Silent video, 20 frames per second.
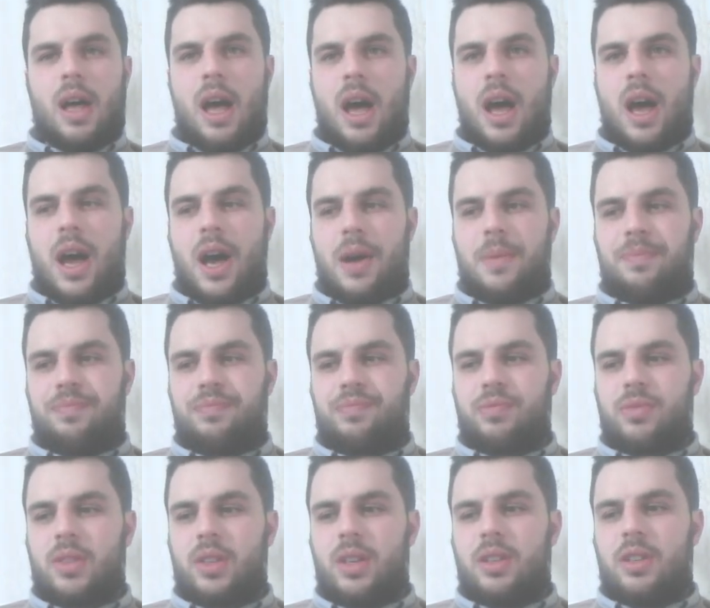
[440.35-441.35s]

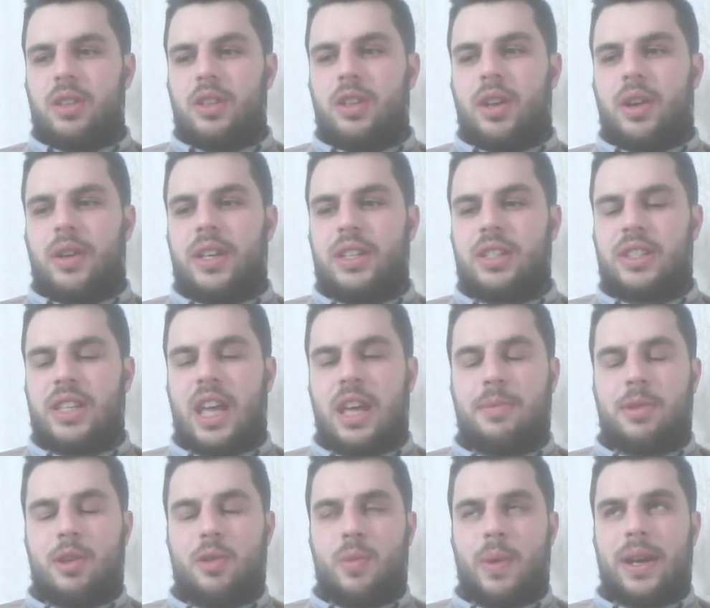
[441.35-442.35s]
You know, his
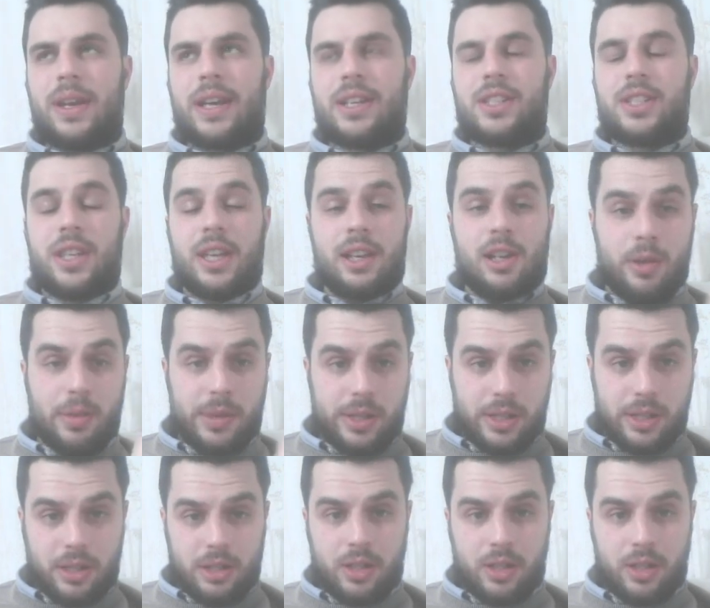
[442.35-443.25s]
debut win against Ian Lewison,